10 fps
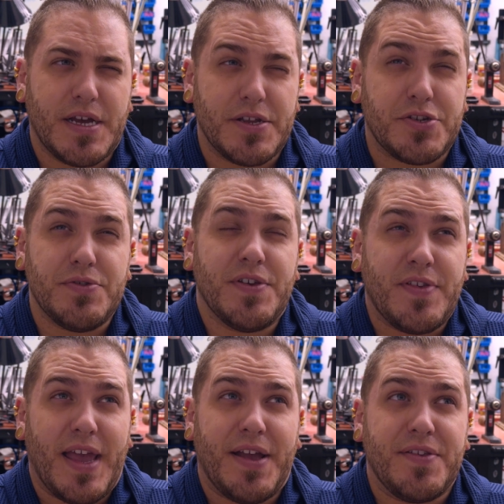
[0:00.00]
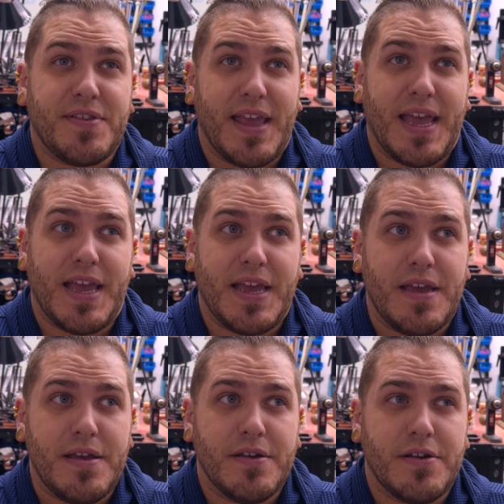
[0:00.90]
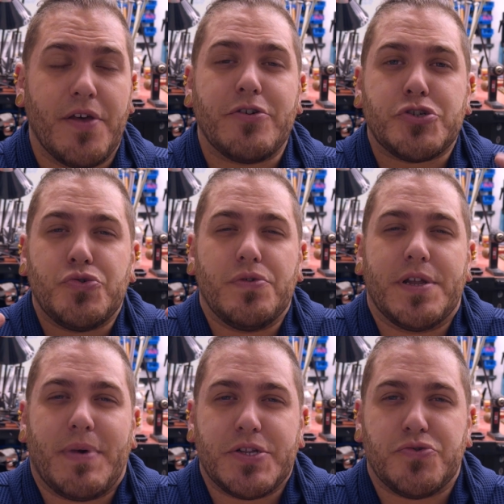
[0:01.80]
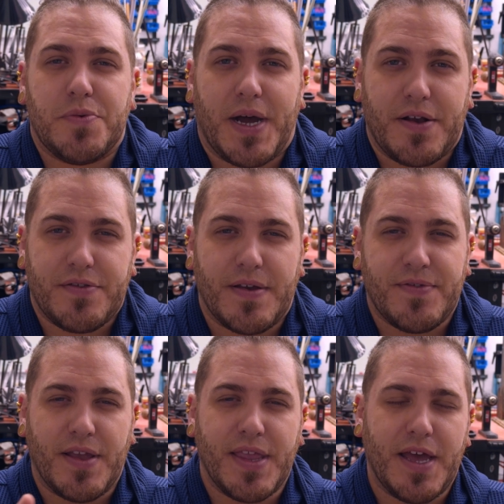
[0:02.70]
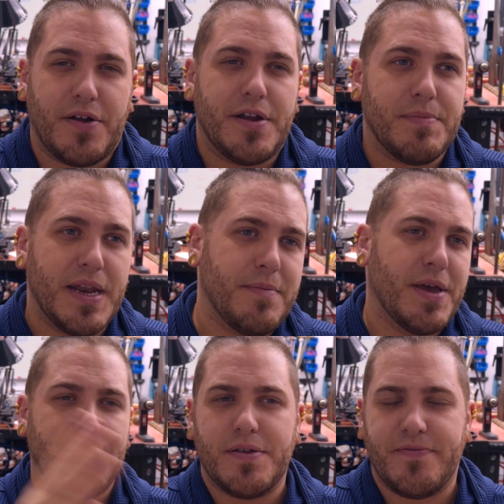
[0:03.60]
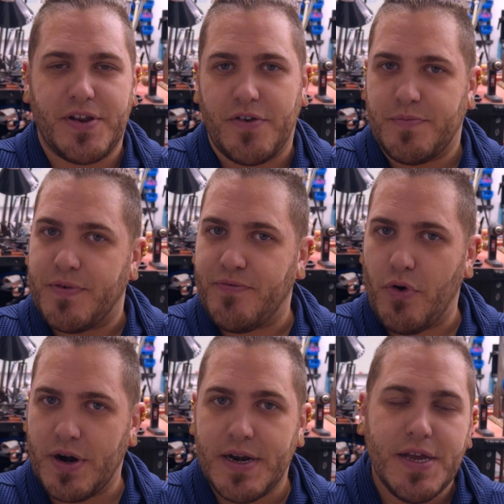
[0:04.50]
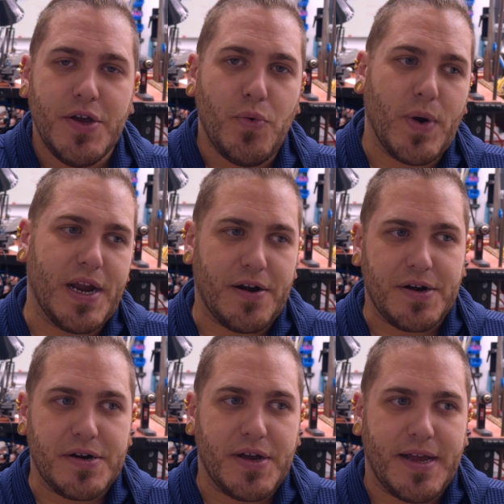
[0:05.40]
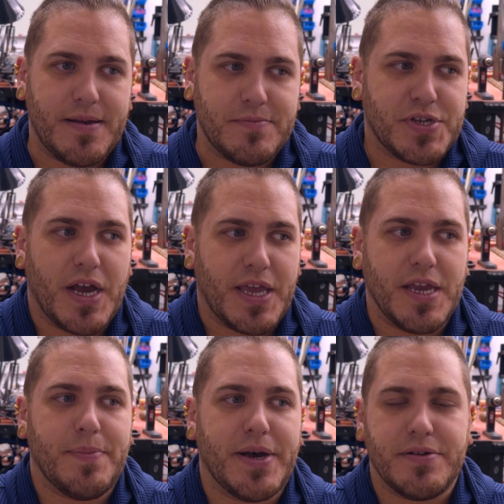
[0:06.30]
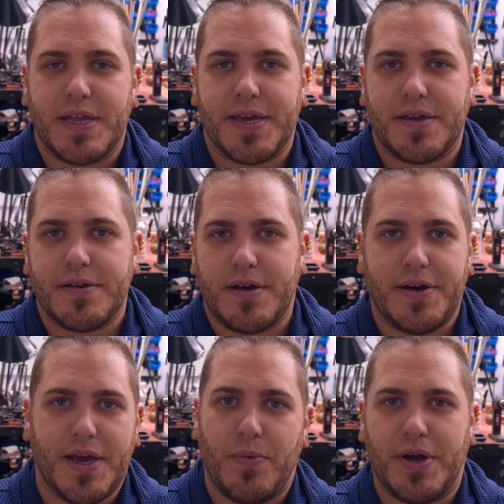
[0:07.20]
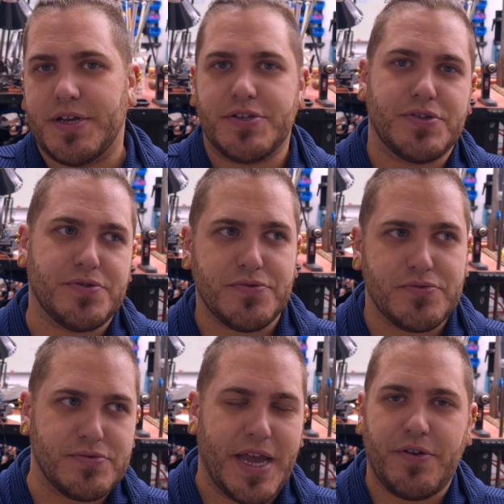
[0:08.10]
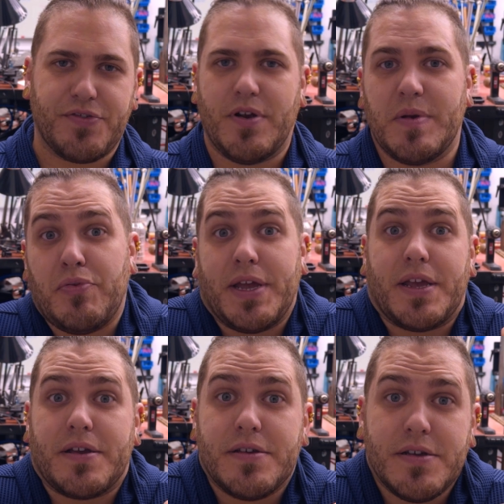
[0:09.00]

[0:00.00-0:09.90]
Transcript: do this as another tool in my toolbox. I've said that on many videos before, where I'm talking about like, oh, I want to do nano ceramic plating.